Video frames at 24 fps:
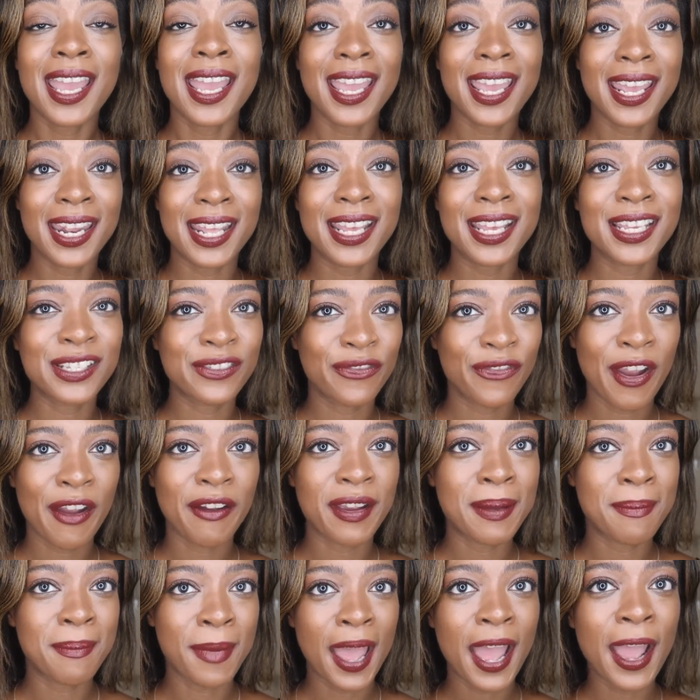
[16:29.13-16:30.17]
It is
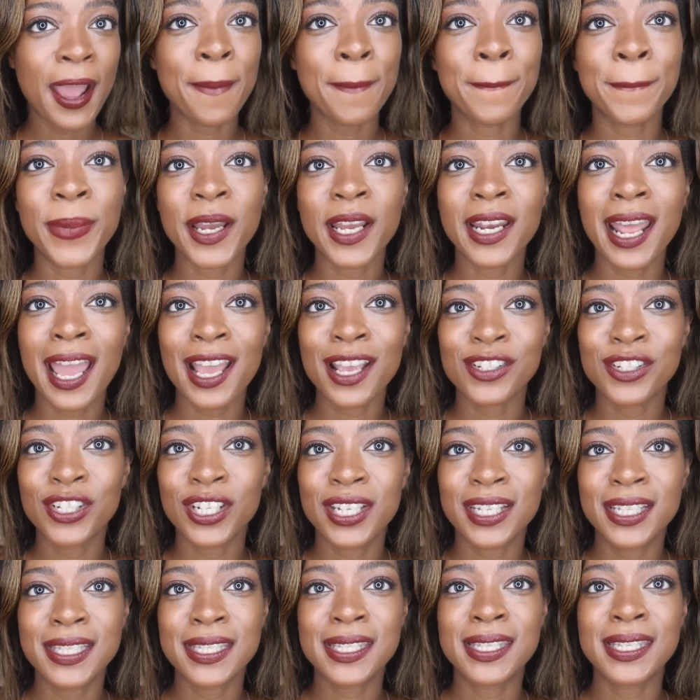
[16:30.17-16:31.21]
very matte, but as you
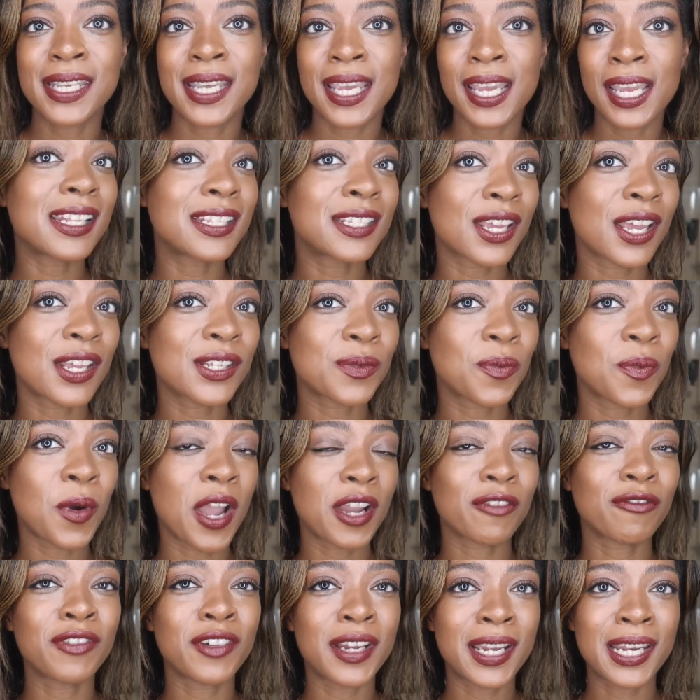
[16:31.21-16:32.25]
can see, it does
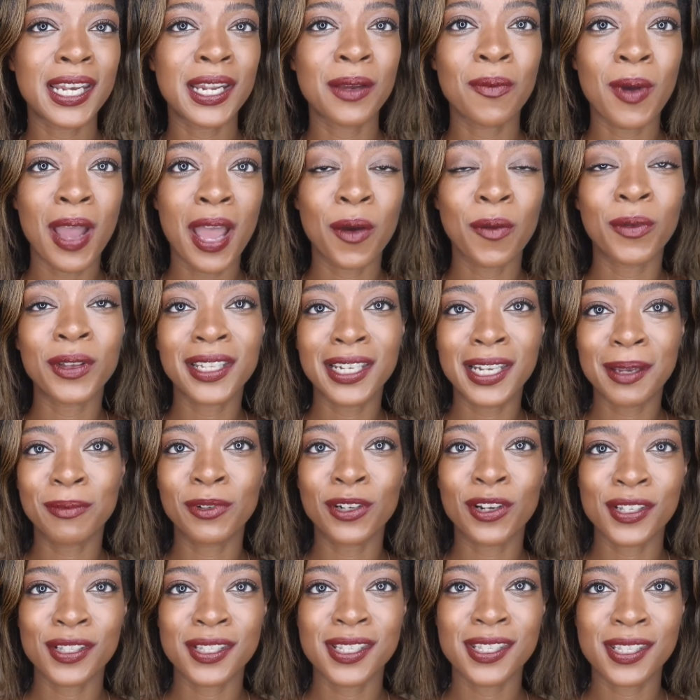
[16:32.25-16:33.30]
work really well with lip
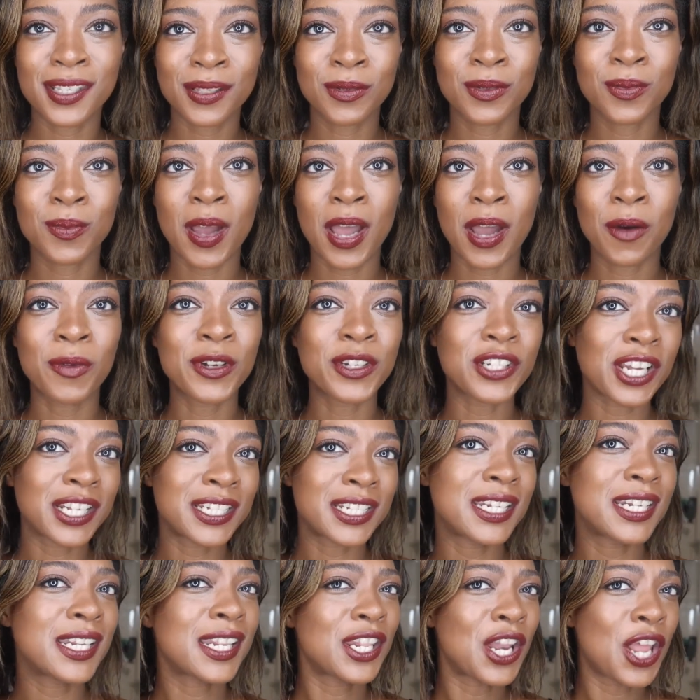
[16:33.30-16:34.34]
glosses as well, which I
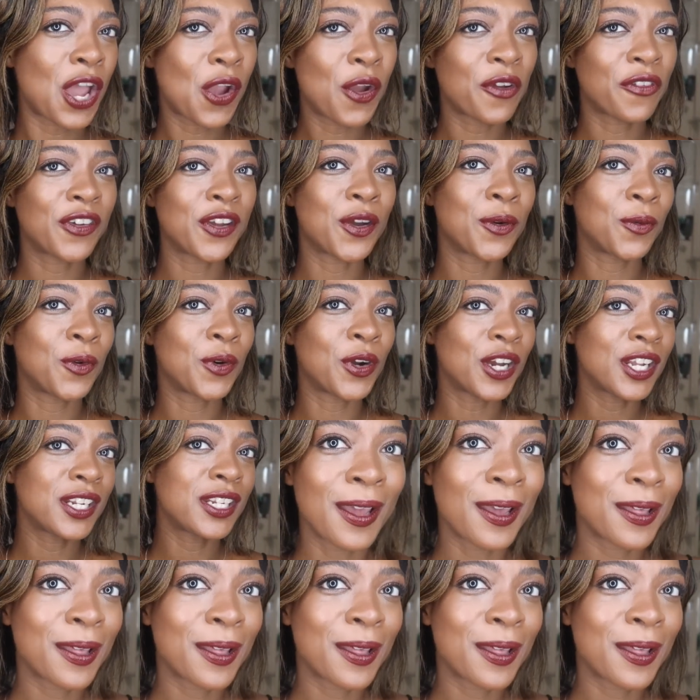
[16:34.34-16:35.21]
didn't know if it would.